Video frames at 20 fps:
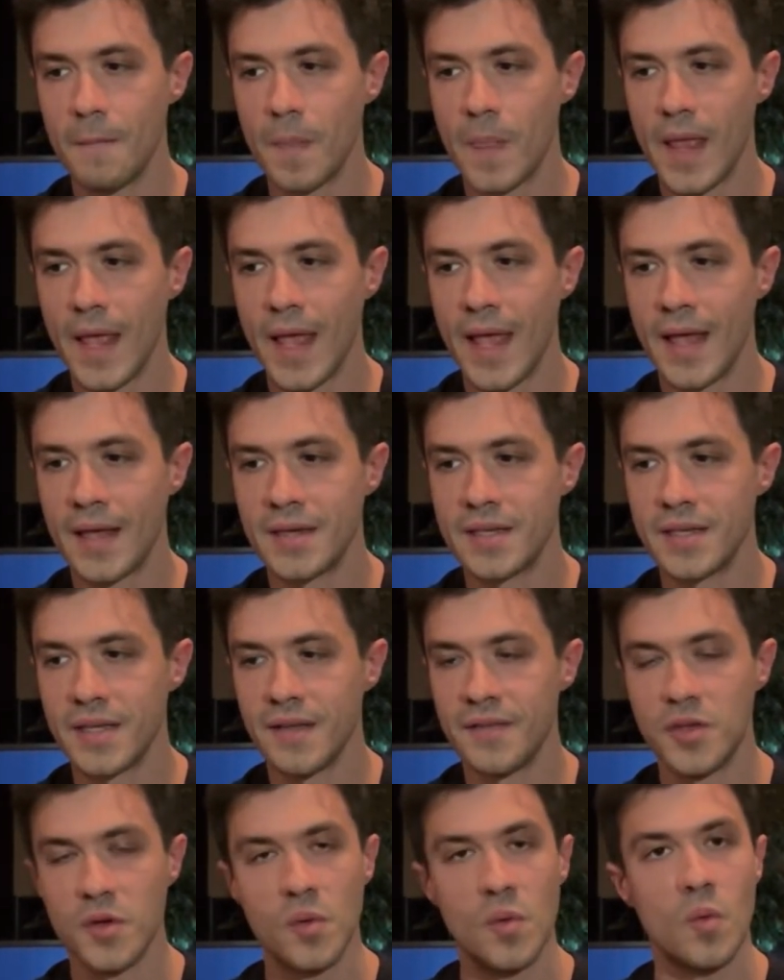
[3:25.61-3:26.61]
And
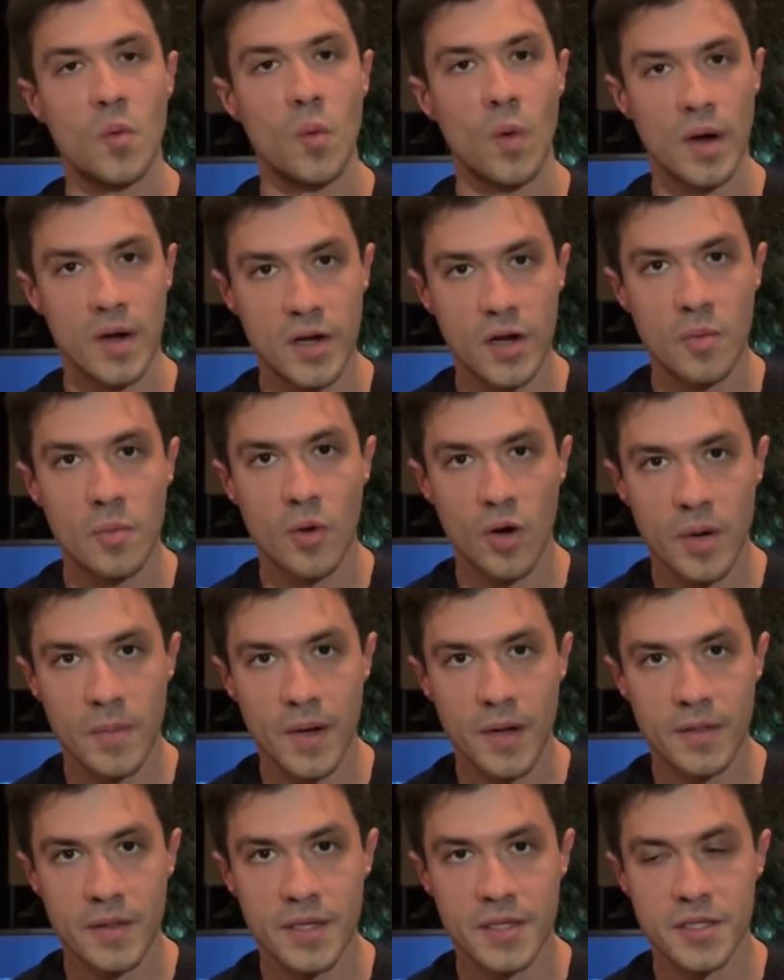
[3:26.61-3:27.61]
if you want to know more
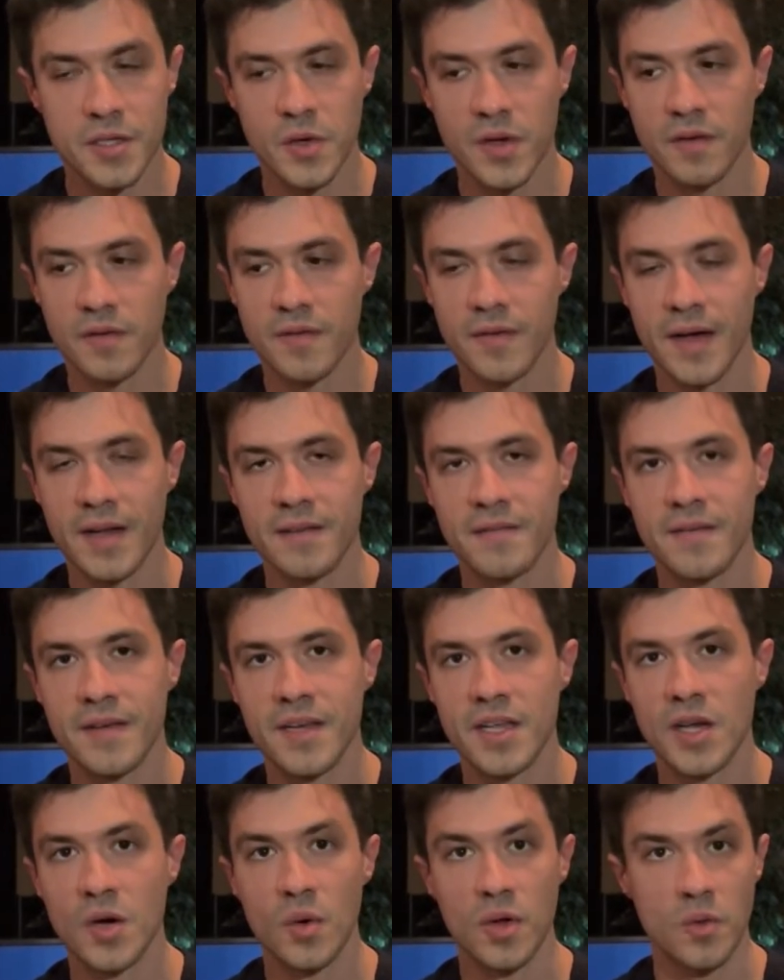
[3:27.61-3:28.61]
about this, you can find a
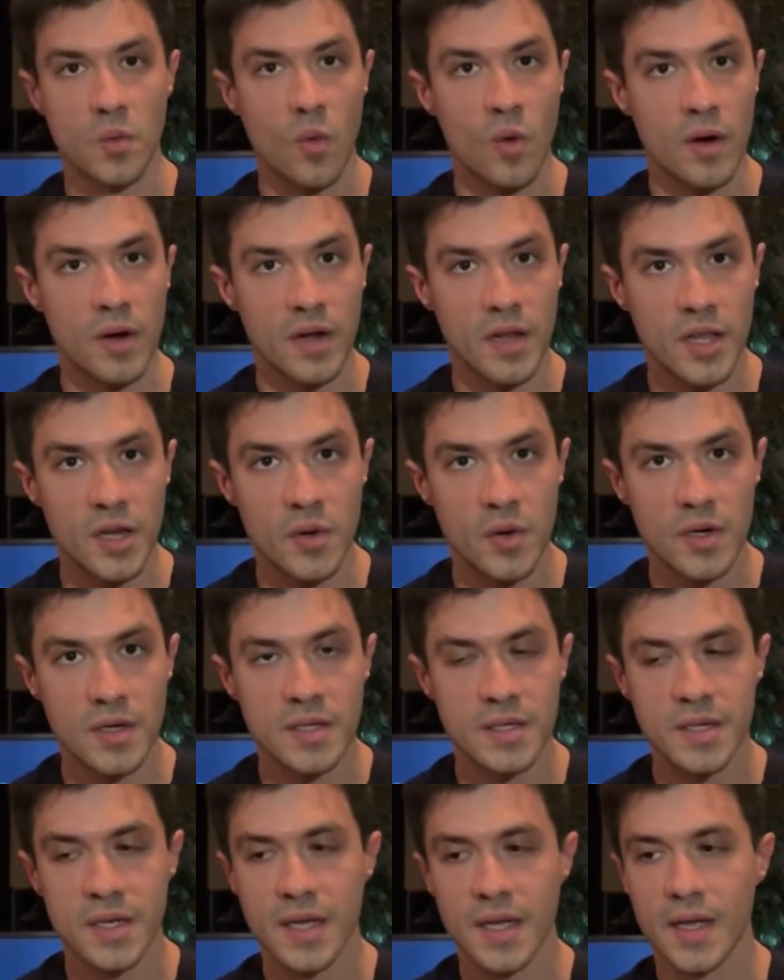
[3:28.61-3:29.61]
video with Warren Hewart.